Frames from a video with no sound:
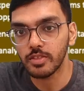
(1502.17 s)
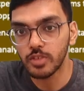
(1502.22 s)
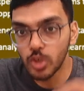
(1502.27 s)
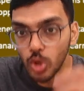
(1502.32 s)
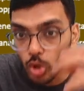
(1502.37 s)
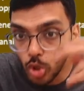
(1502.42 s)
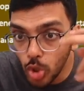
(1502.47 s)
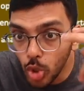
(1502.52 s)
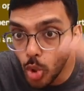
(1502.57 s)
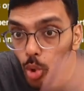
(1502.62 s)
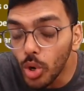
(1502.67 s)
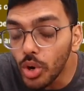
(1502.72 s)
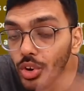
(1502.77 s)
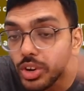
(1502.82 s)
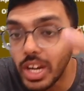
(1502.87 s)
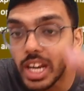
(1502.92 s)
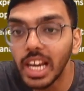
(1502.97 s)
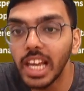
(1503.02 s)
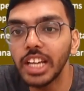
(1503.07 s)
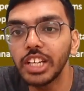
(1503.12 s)
So good
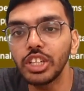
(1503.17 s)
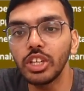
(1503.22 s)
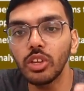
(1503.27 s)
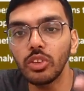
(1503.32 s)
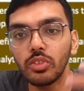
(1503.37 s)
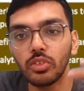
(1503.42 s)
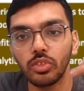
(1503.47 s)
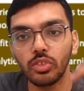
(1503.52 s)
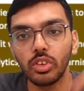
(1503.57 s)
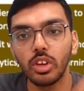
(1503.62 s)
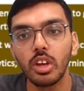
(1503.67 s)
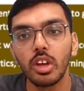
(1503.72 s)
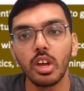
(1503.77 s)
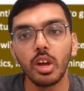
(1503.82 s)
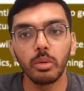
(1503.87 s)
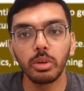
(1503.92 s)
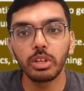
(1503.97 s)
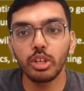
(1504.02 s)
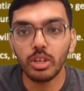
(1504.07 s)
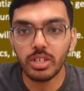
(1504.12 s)
relations
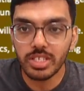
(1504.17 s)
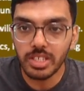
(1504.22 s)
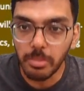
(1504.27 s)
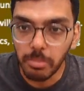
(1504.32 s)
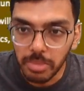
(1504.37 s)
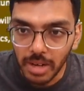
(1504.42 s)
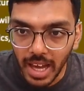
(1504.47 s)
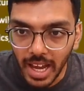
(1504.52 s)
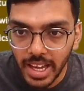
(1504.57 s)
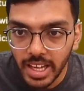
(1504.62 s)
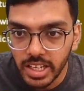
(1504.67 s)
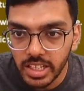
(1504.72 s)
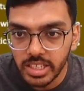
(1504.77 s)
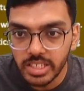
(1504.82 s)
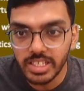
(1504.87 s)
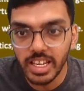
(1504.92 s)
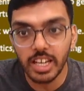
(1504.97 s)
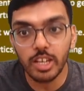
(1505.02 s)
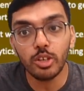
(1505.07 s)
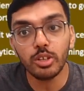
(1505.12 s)
with your
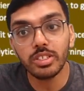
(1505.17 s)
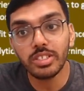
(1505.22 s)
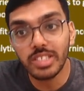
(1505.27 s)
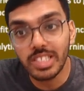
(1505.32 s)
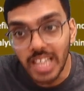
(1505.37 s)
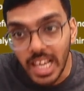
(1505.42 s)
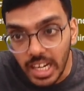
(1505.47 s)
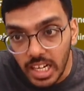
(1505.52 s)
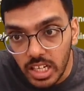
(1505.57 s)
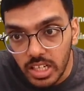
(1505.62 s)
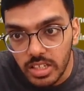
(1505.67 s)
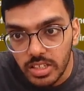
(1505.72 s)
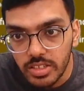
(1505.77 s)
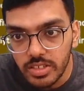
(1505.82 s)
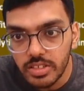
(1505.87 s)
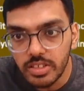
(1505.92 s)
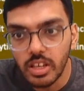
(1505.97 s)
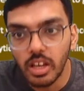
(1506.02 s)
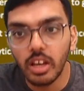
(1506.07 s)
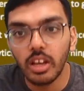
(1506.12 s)
suppliers and your
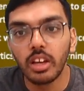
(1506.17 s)
sellers